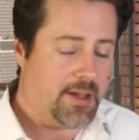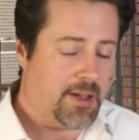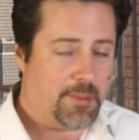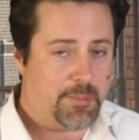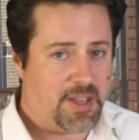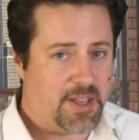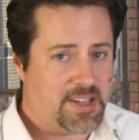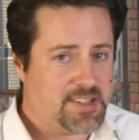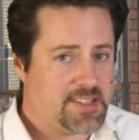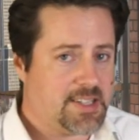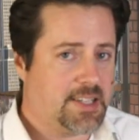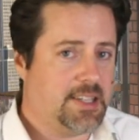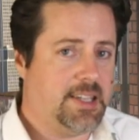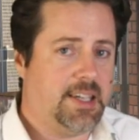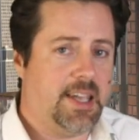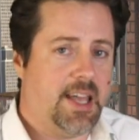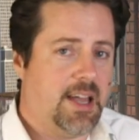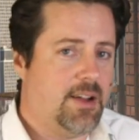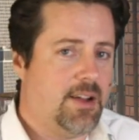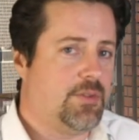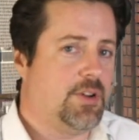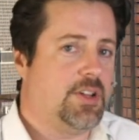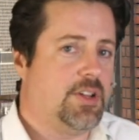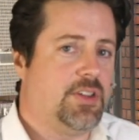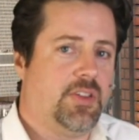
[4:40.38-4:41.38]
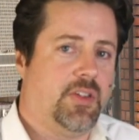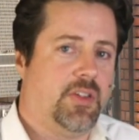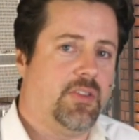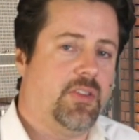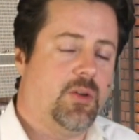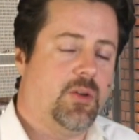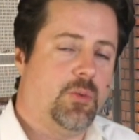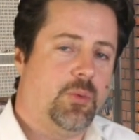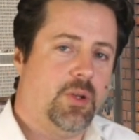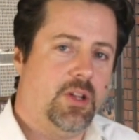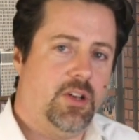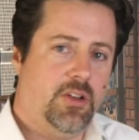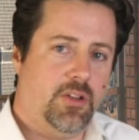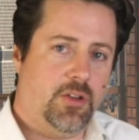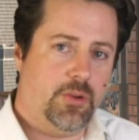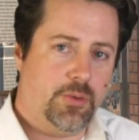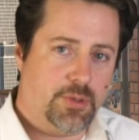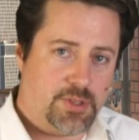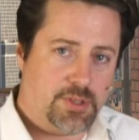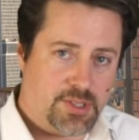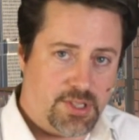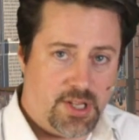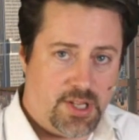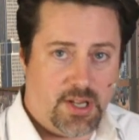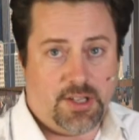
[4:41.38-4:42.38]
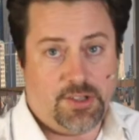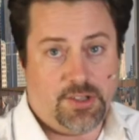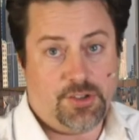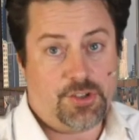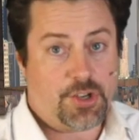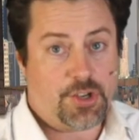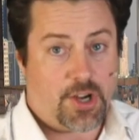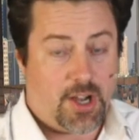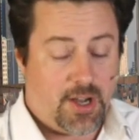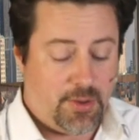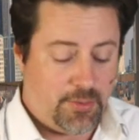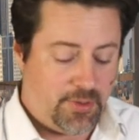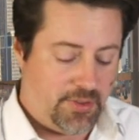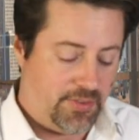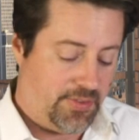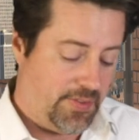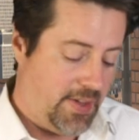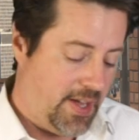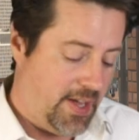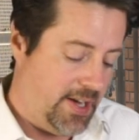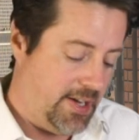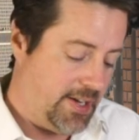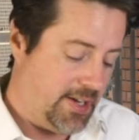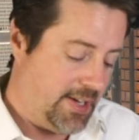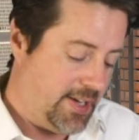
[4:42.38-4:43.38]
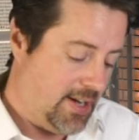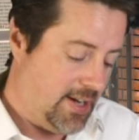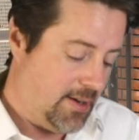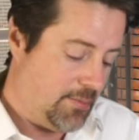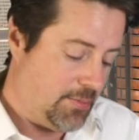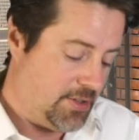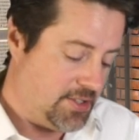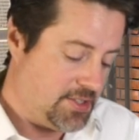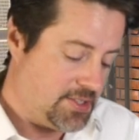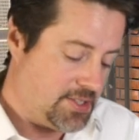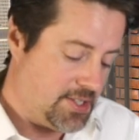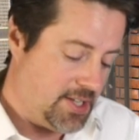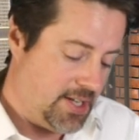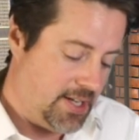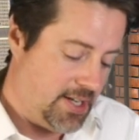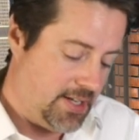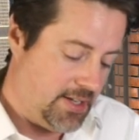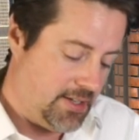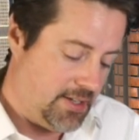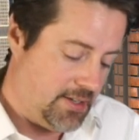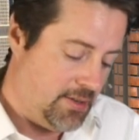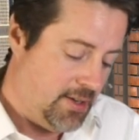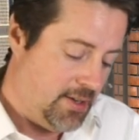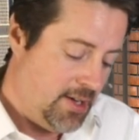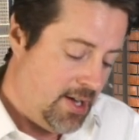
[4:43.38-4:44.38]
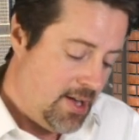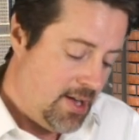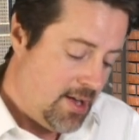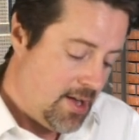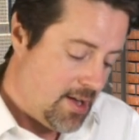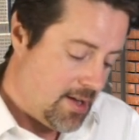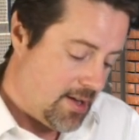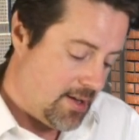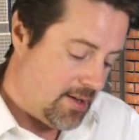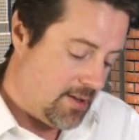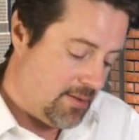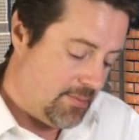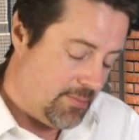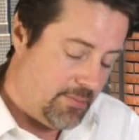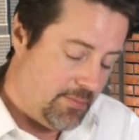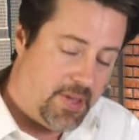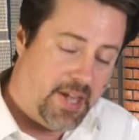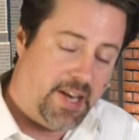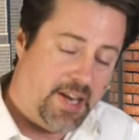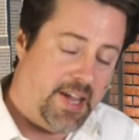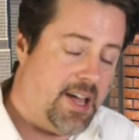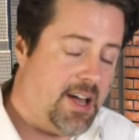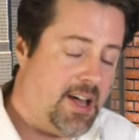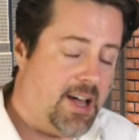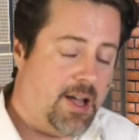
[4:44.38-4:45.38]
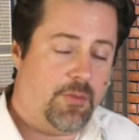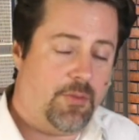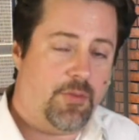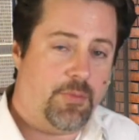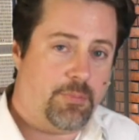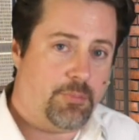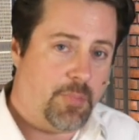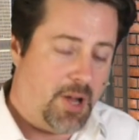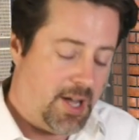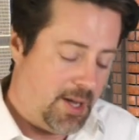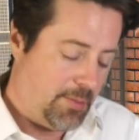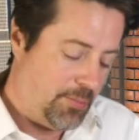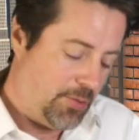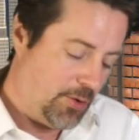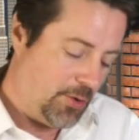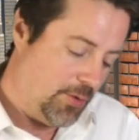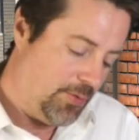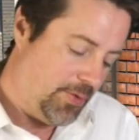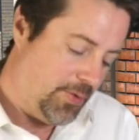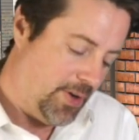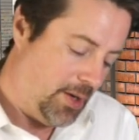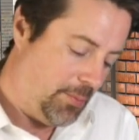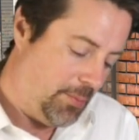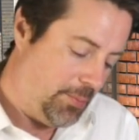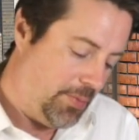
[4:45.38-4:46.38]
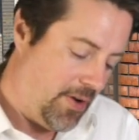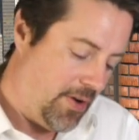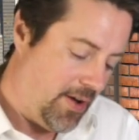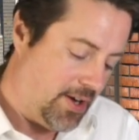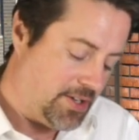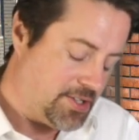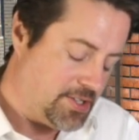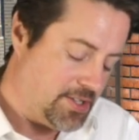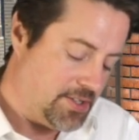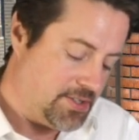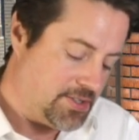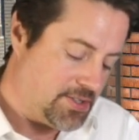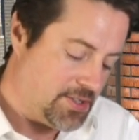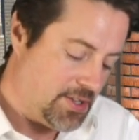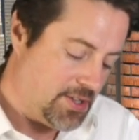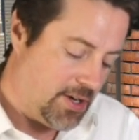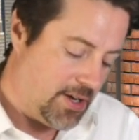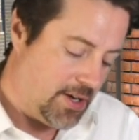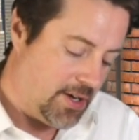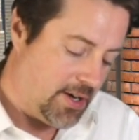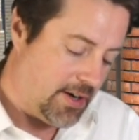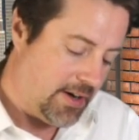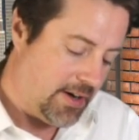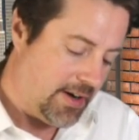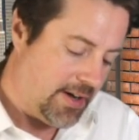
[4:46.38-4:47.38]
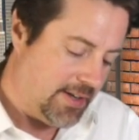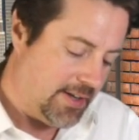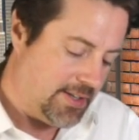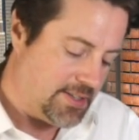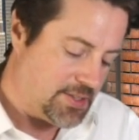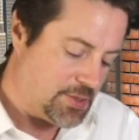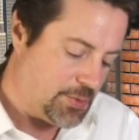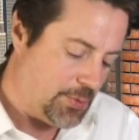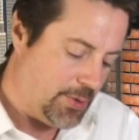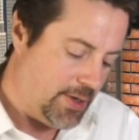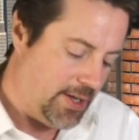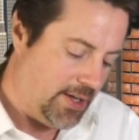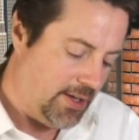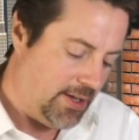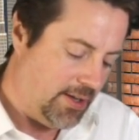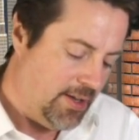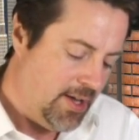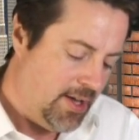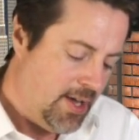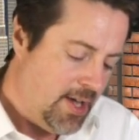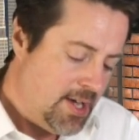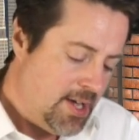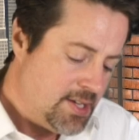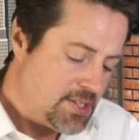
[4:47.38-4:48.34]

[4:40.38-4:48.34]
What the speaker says: Basically everything that we do is done shot with AIDA cameras, and Many high-profile productions are as well.